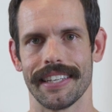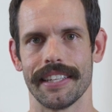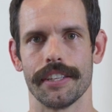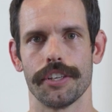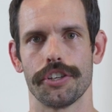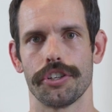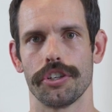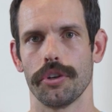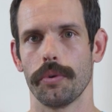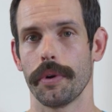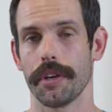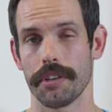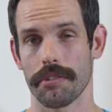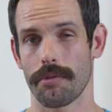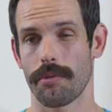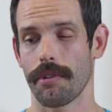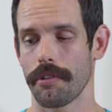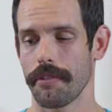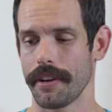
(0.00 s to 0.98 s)
in the shoe when you're
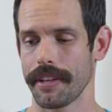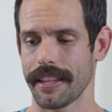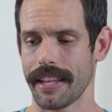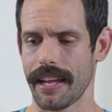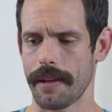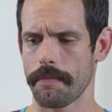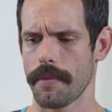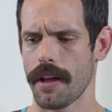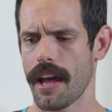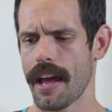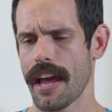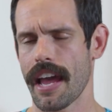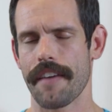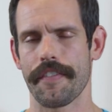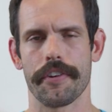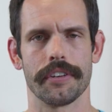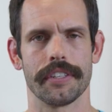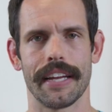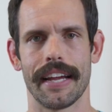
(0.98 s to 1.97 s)
ordering them.
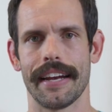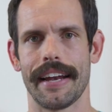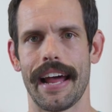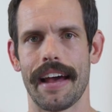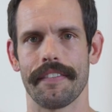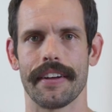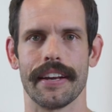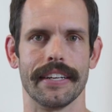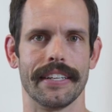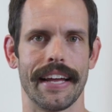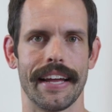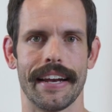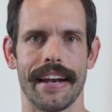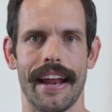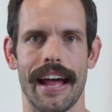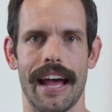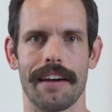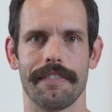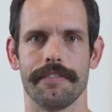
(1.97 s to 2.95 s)
If you're a 10.5, get a
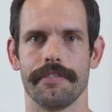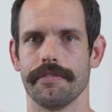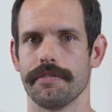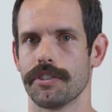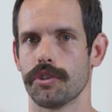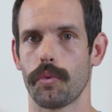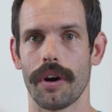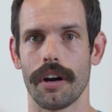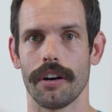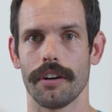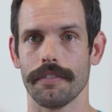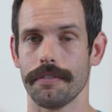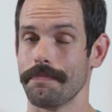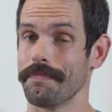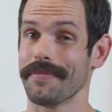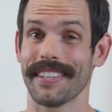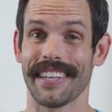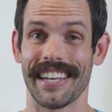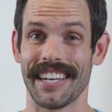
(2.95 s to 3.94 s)
10.5. If you're 12,
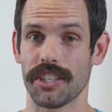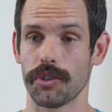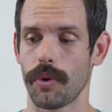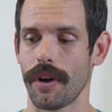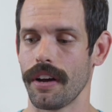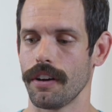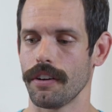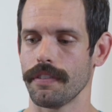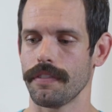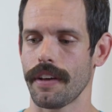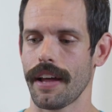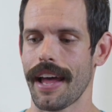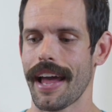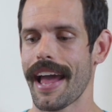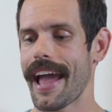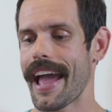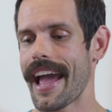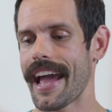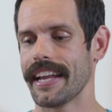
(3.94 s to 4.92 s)
get a 12.
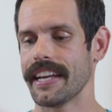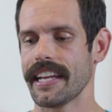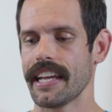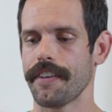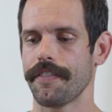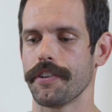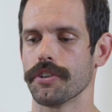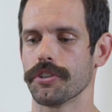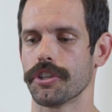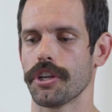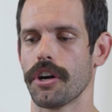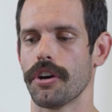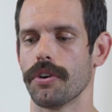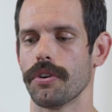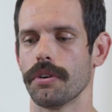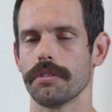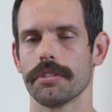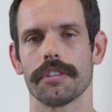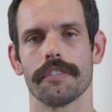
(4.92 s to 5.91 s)
And if your
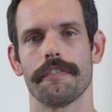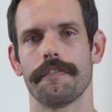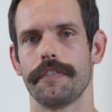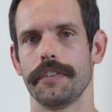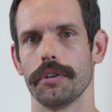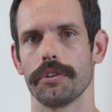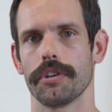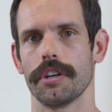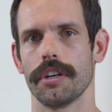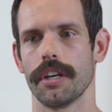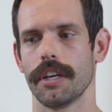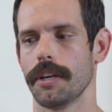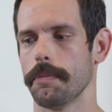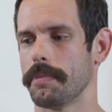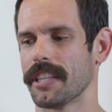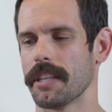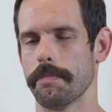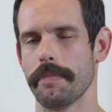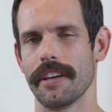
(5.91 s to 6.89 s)
toes feel good,
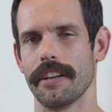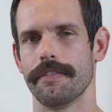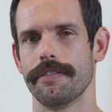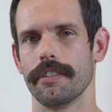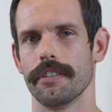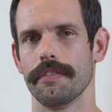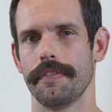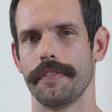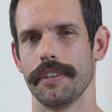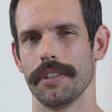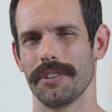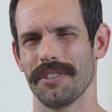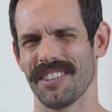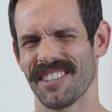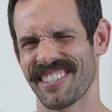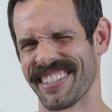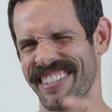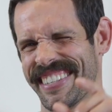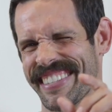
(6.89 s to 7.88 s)
but the midfoot
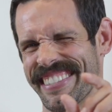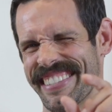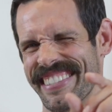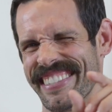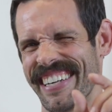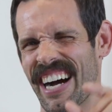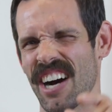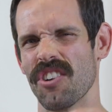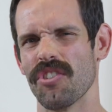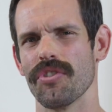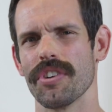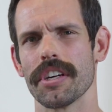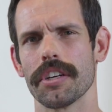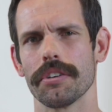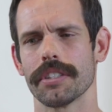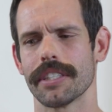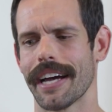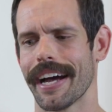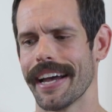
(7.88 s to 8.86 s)
feels a
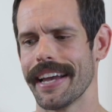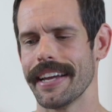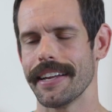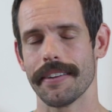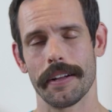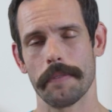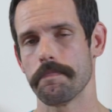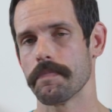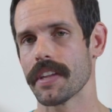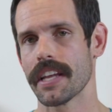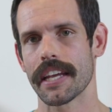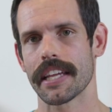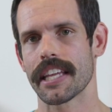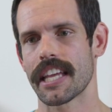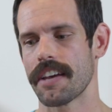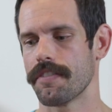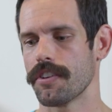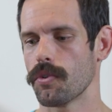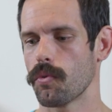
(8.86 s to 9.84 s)
little tight,
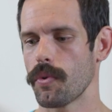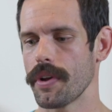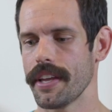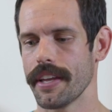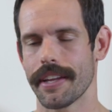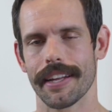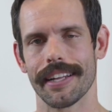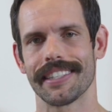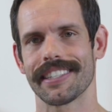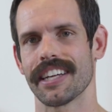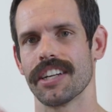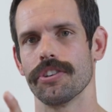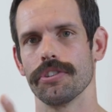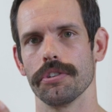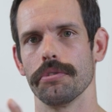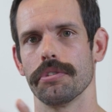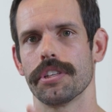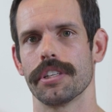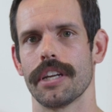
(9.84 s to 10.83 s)
give it a week. It's gonna
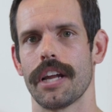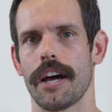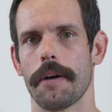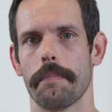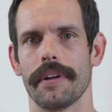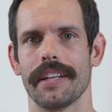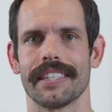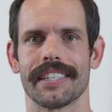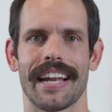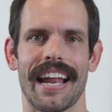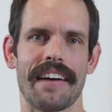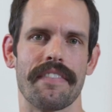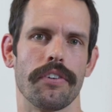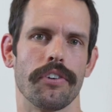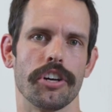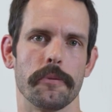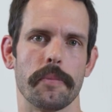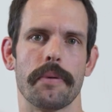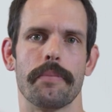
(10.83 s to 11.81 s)
loosen up. It's gonna have a
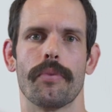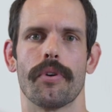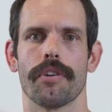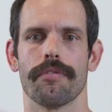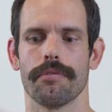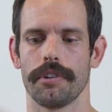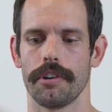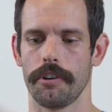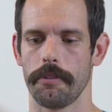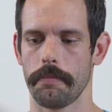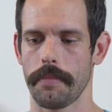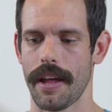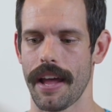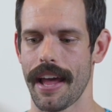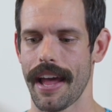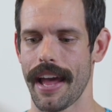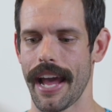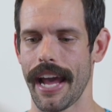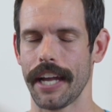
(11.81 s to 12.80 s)
little bit more room,
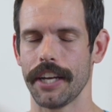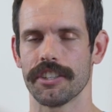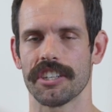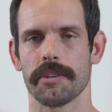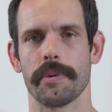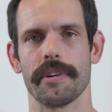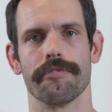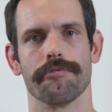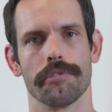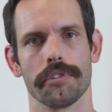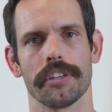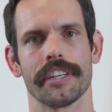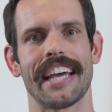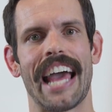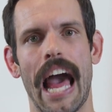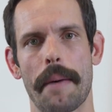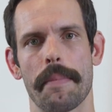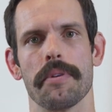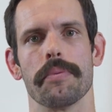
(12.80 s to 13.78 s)
and you're gonna be really
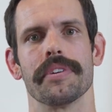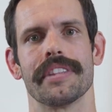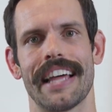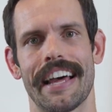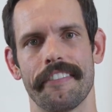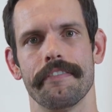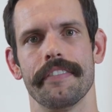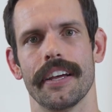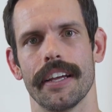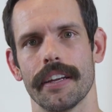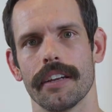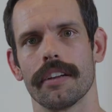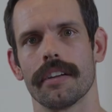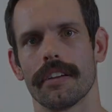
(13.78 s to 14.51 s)
happy with that fit.